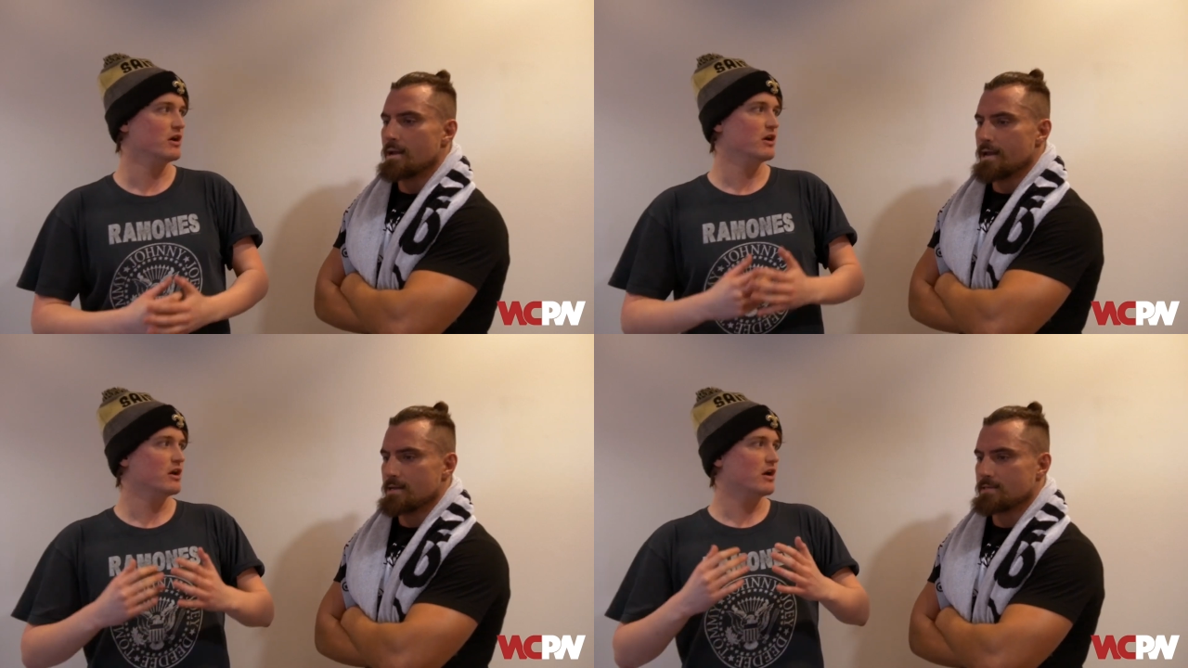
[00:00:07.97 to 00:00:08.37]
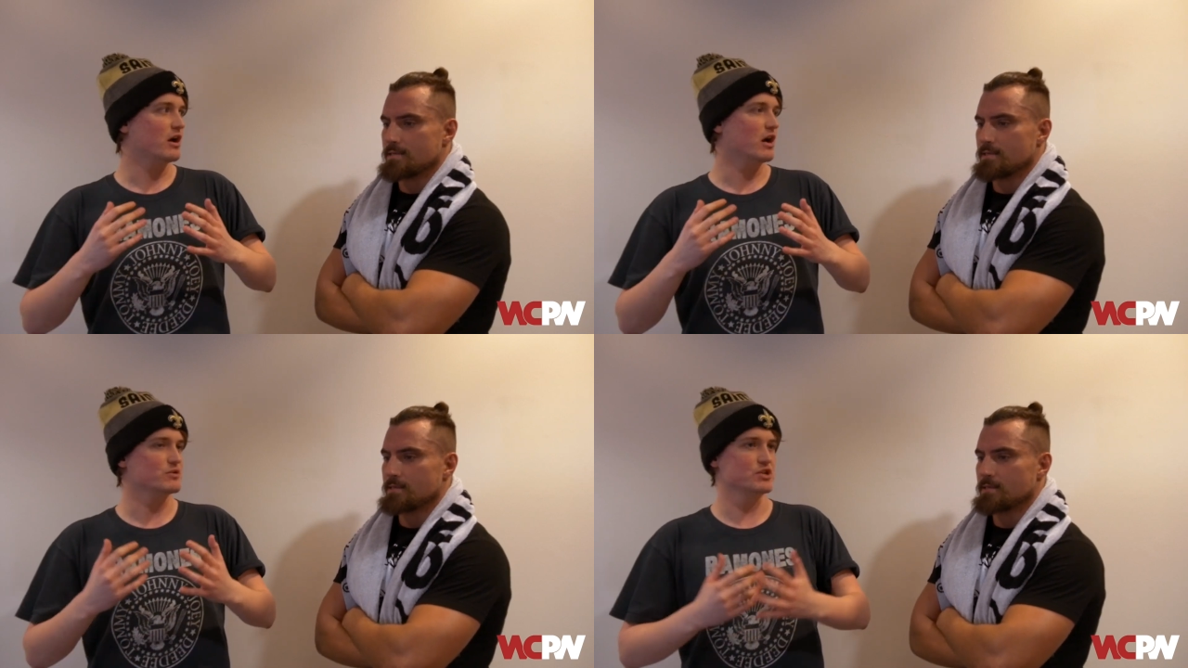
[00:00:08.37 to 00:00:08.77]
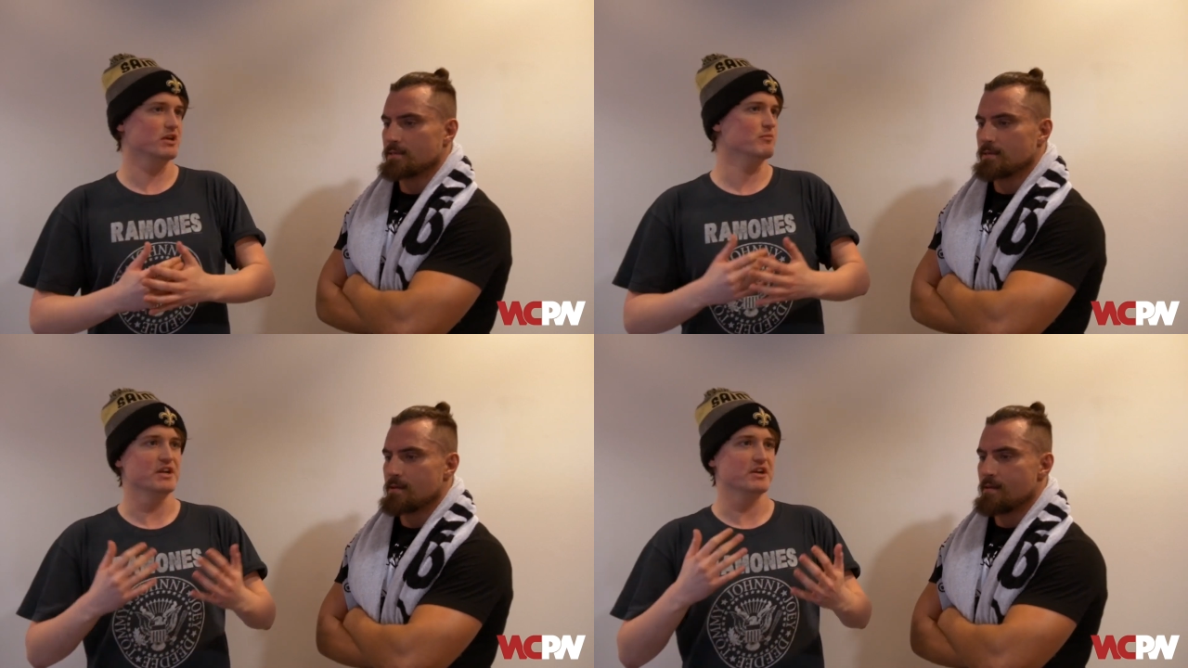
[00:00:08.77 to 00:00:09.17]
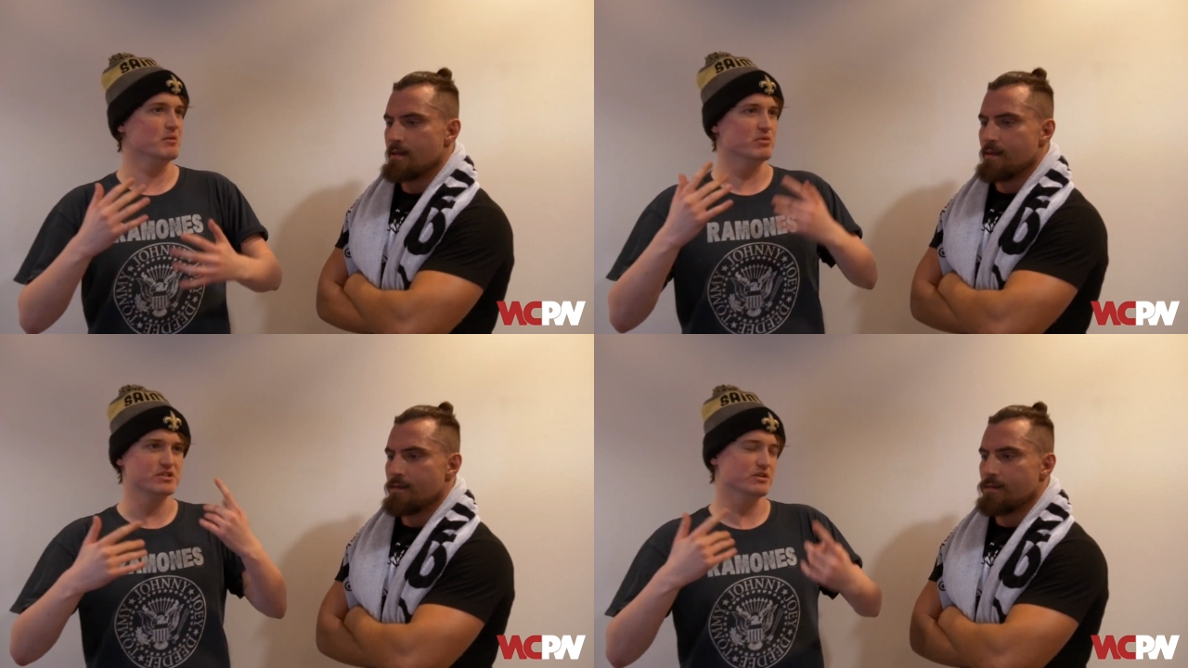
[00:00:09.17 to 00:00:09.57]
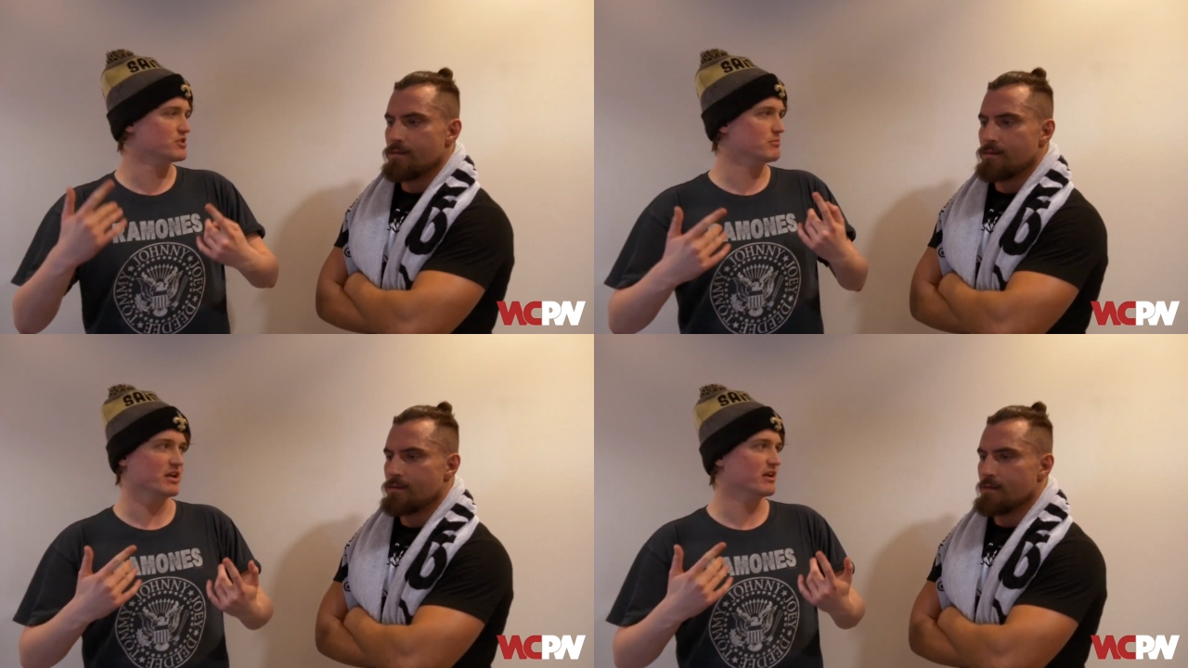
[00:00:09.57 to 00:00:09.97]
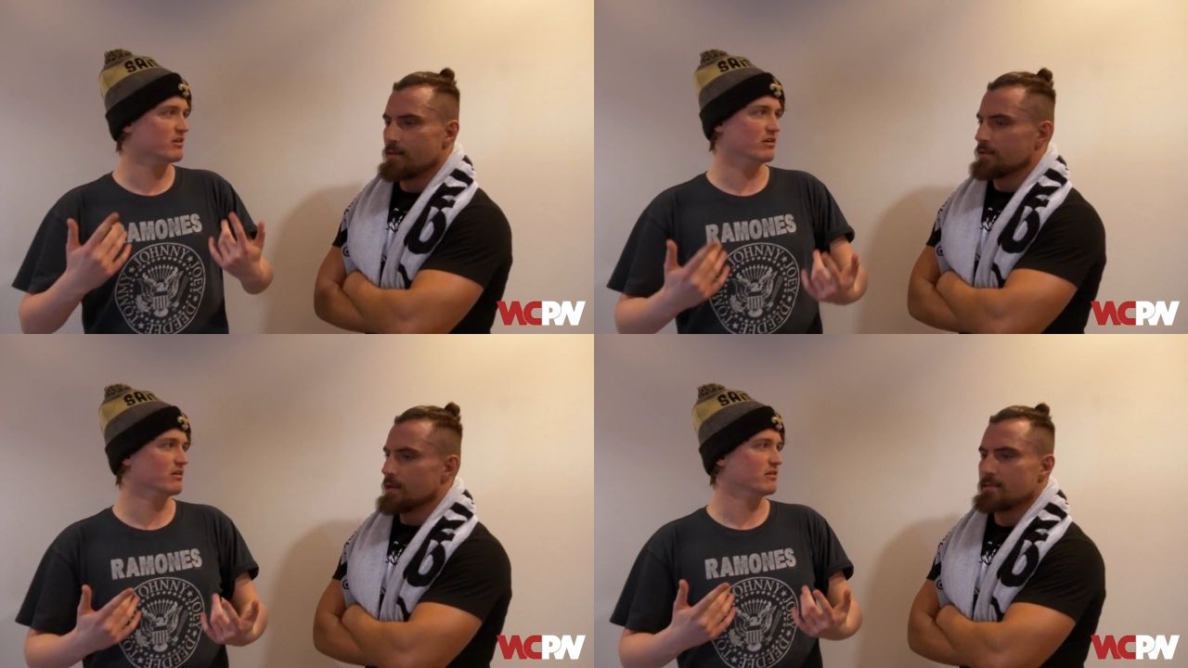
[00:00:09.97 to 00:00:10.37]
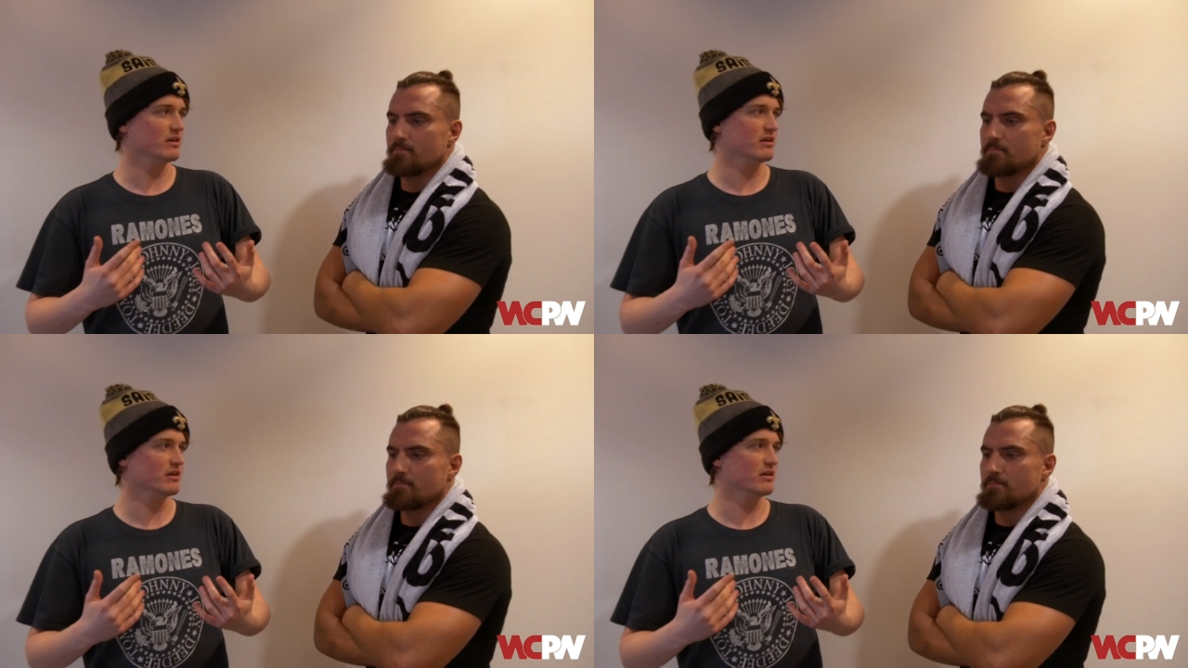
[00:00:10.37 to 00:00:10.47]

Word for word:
Speaker 1: Yes. Uh, I was going to give him a nickname, but he's got too many, I can't...